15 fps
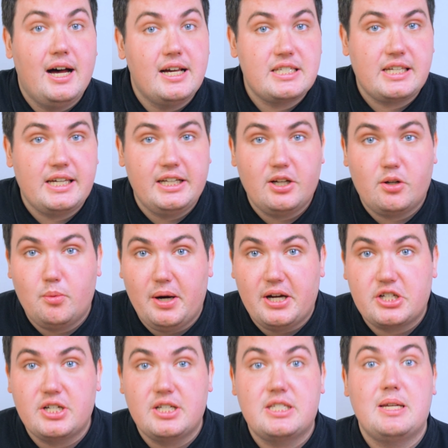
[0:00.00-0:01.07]
ask any
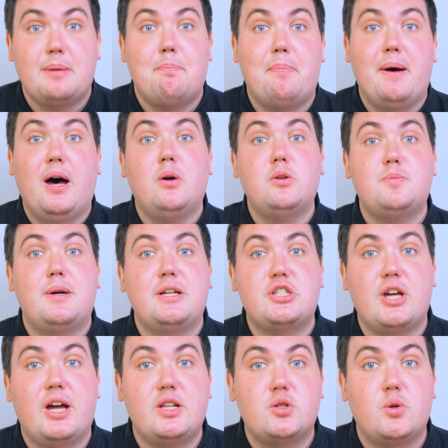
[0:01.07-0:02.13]
questions about
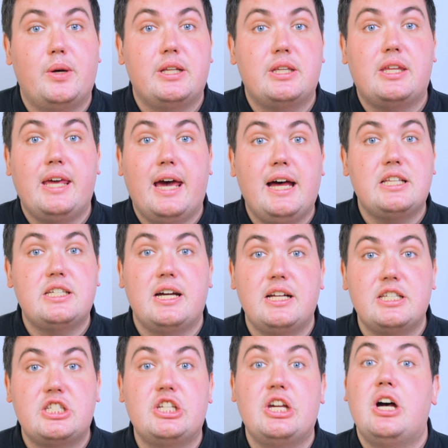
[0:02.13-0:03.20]
Magento and get
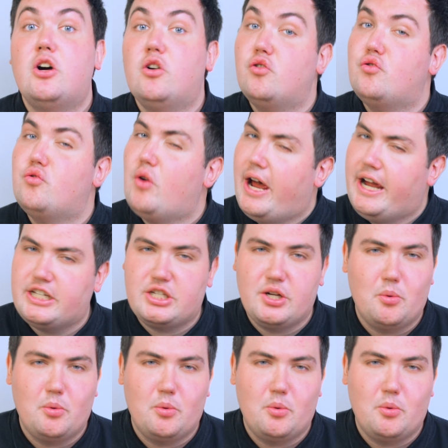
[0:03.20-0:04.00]
answer right